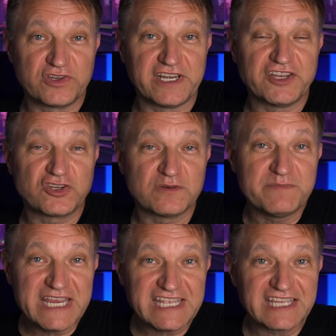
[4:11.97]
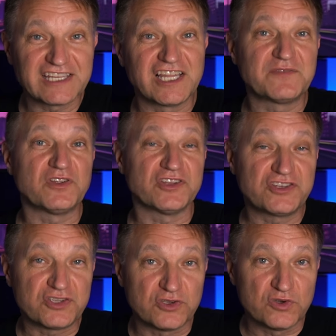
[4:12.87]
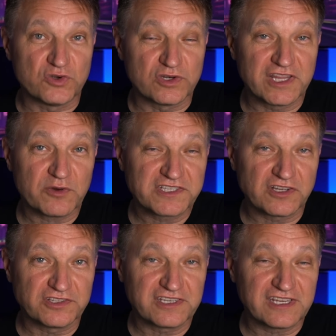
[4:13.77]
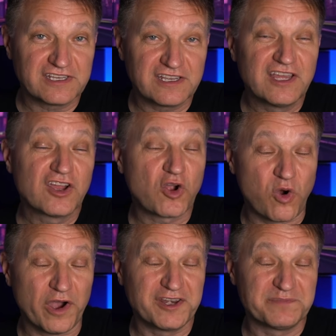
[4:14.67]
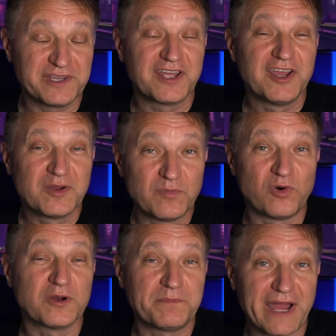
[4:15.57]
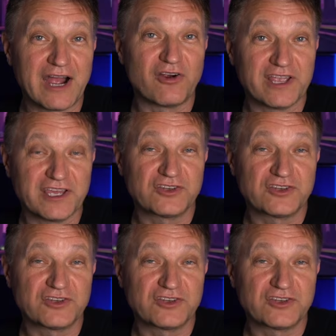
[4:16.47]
an intermediate level tune, and that resulted in quite a bit more power and